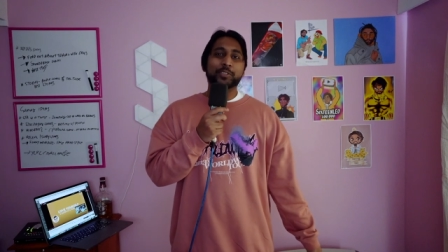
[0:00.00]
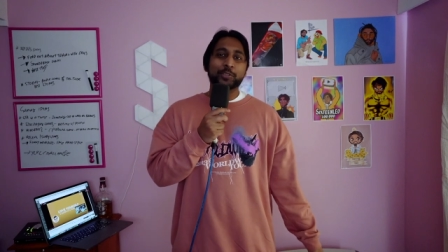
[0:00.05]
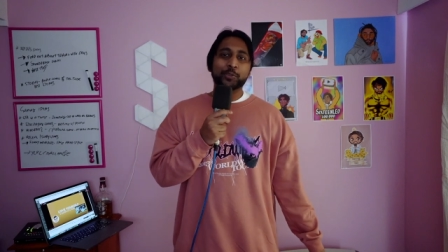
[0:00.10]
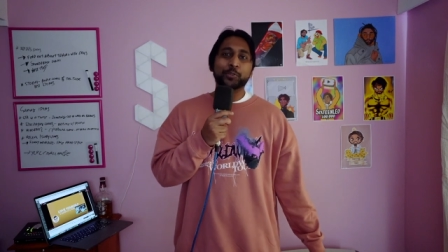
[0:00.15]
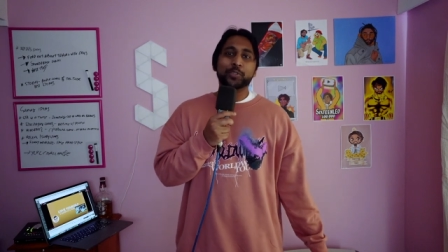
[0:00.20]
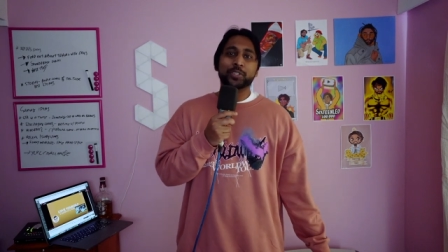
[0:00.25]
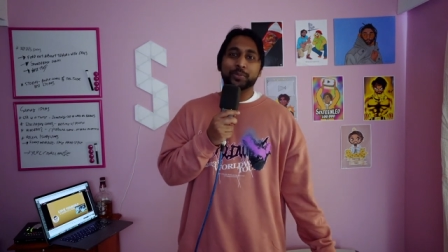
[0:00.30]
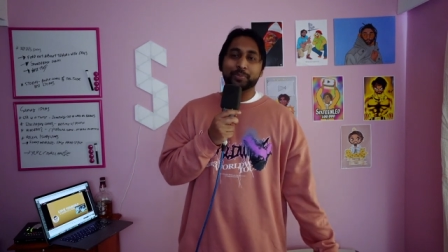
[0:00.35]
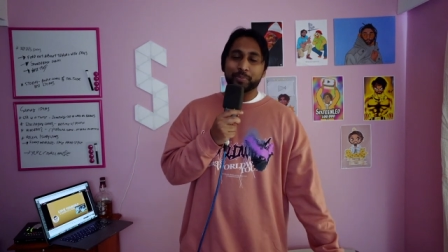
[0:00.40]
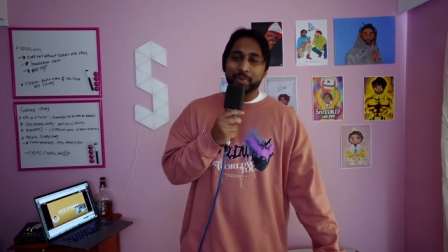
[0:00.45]
do
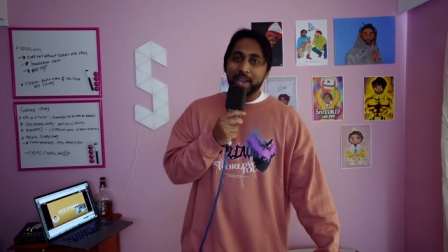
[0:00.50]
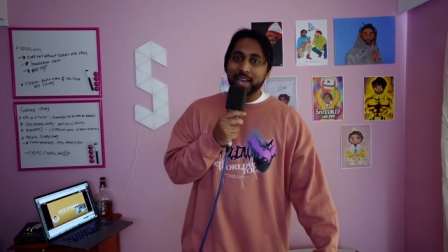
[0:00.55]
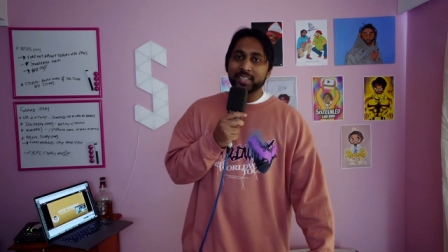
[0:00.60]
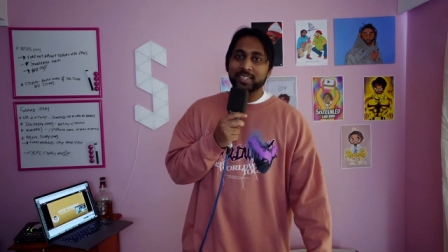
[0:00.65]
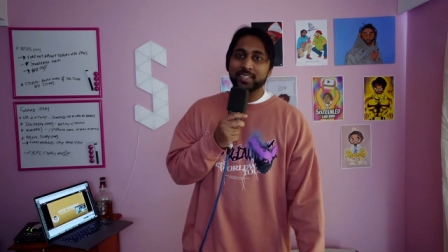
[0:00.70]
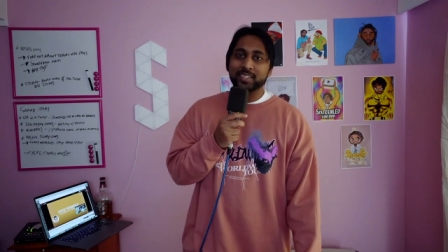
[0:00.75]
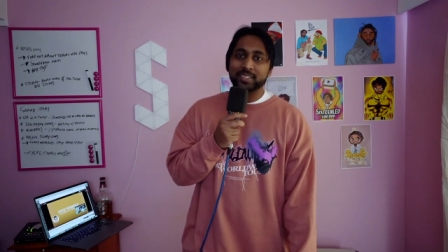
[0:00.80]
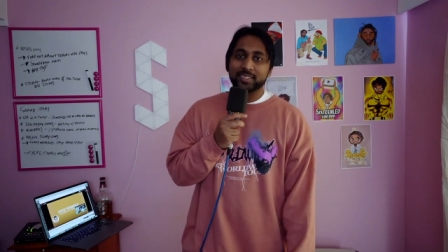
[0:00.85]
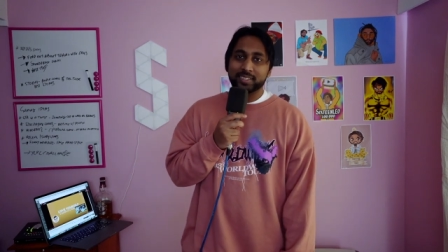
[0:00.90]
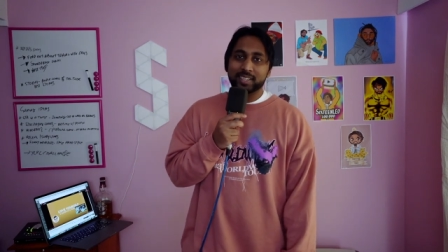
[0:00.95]

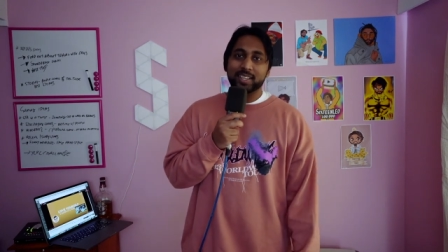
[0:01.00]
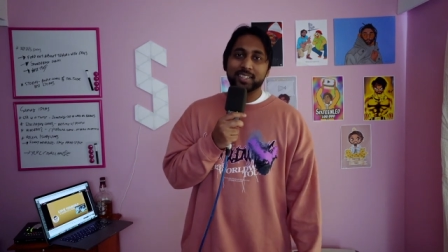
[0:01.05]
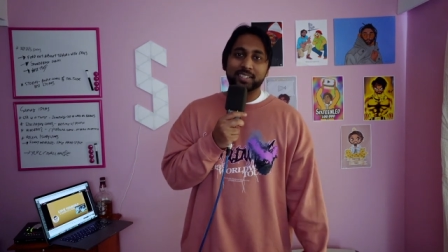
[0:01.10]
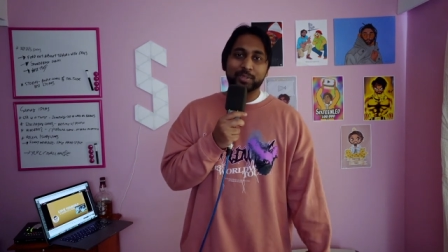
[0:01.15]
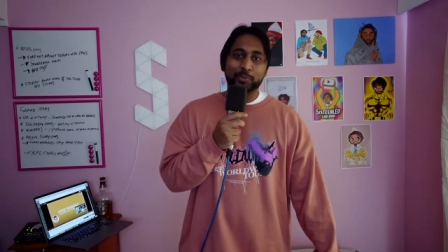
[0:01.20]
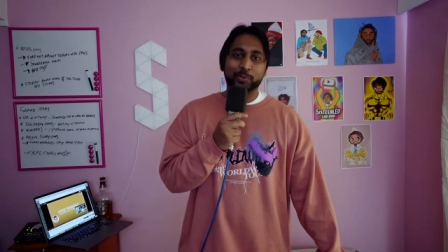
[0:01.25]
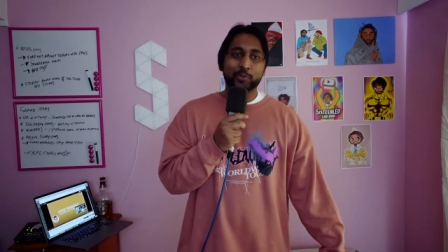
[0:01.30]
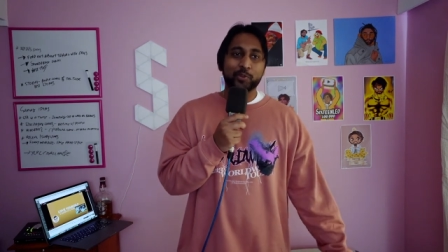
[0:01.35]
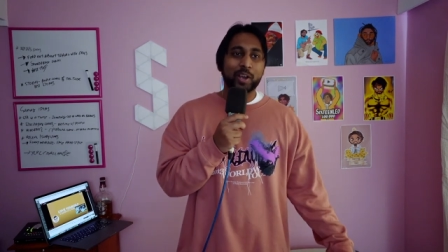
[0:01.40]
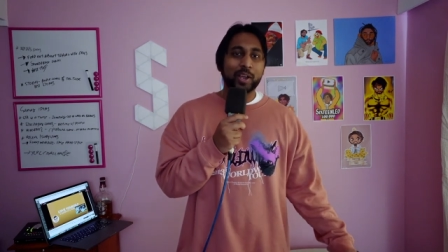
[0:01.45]
smash that
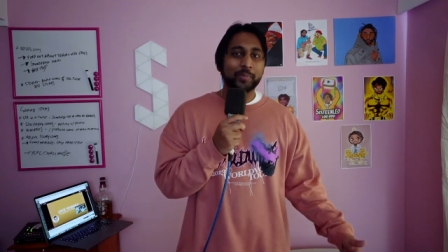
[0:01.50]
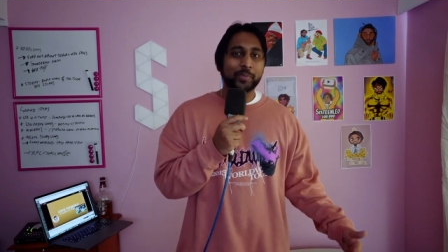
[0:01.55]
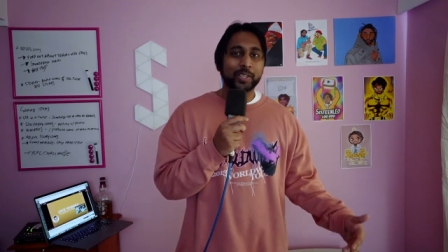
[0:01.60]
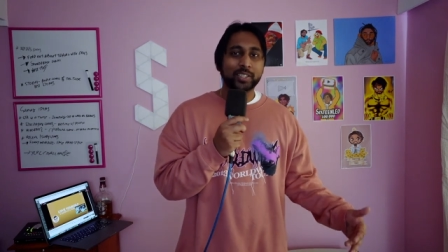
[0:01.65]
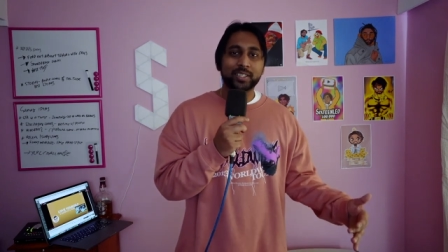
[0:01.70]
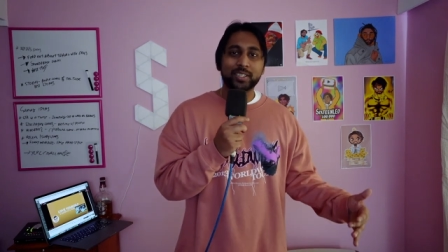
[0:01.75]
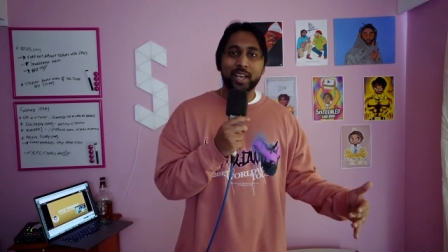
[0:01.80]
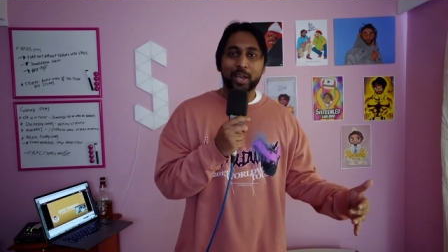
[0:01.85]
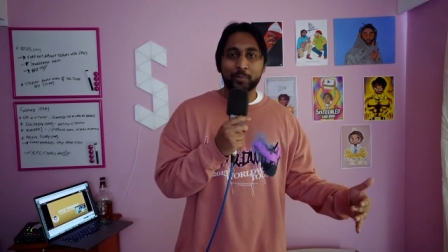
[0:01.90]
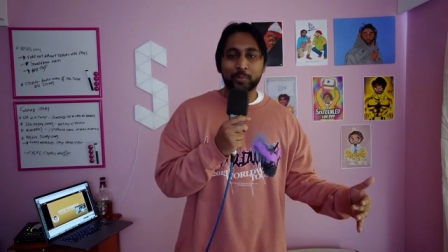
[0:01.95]
subscribe
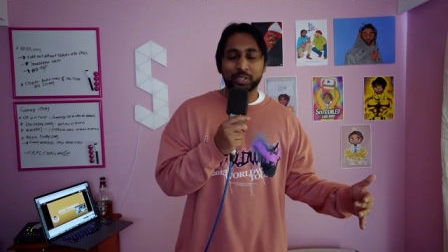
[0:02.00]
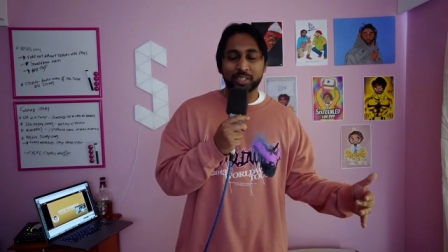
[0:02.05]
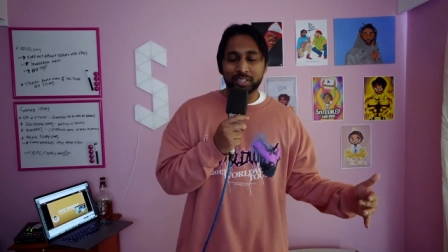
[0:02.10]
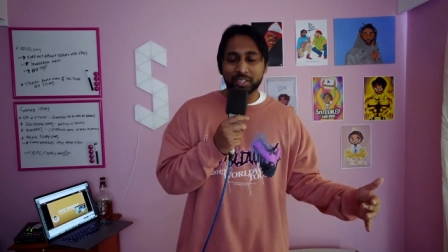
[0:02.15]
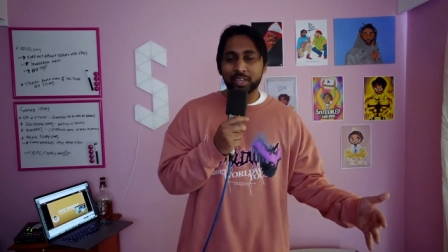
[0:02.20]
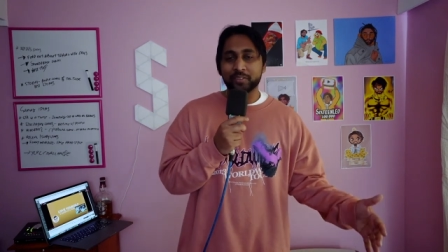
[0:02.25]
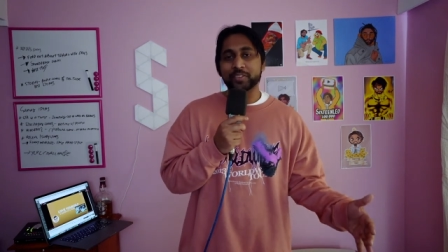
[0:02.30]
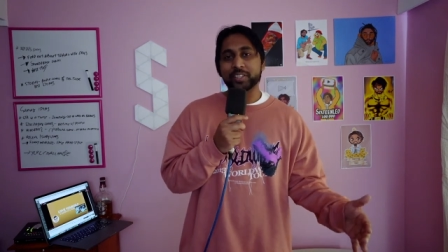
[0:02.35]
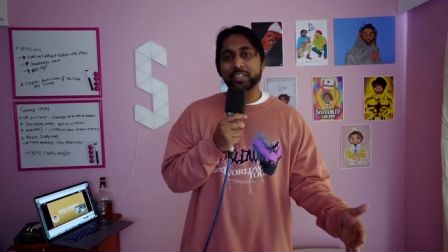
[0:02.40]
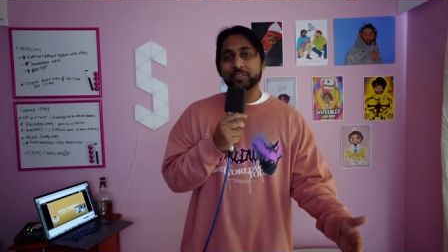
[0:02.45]
button. I would
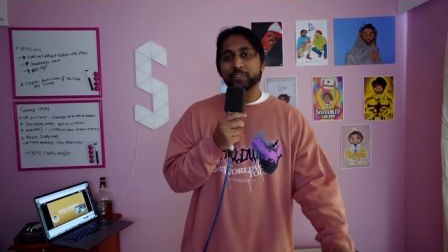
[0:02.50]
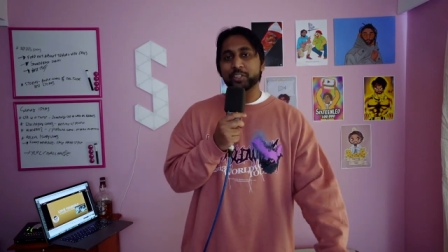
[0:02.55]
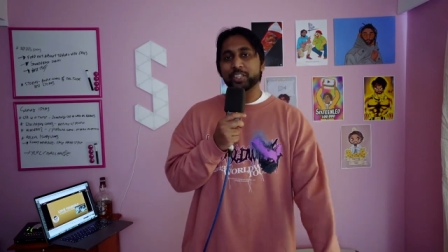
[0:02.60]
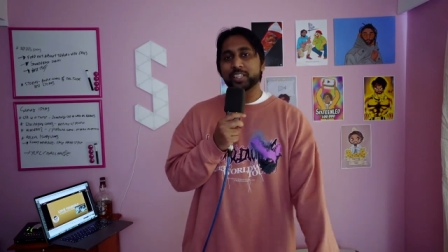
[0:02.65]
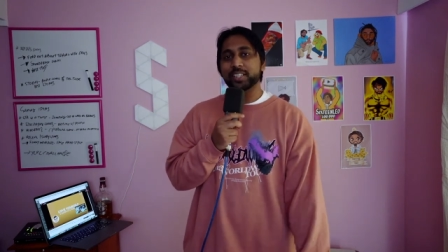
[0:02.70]
love it if you